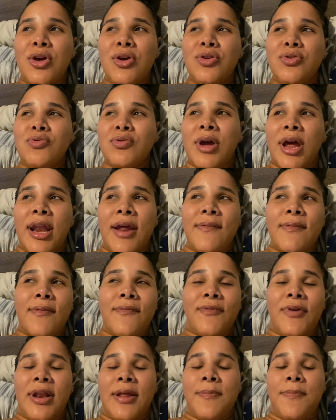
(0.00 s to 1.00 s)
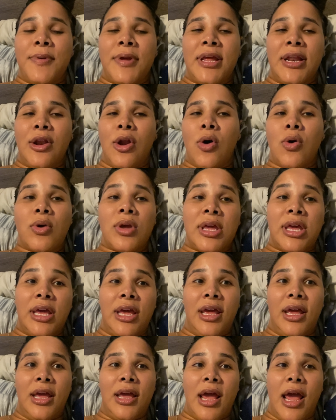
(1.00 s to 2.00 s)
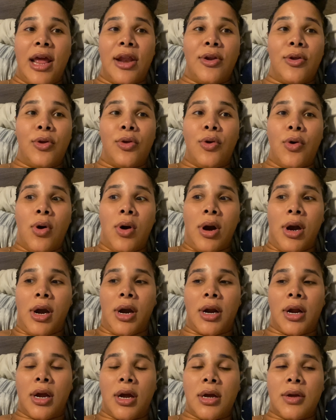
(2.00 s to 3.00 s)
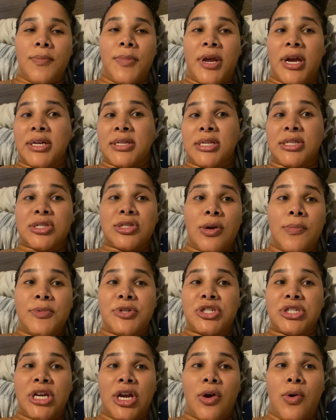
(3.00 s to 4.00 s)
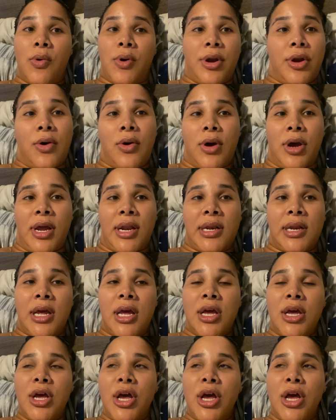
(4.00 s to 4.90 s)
you can never really be low-key in New York because there's so much shit going on.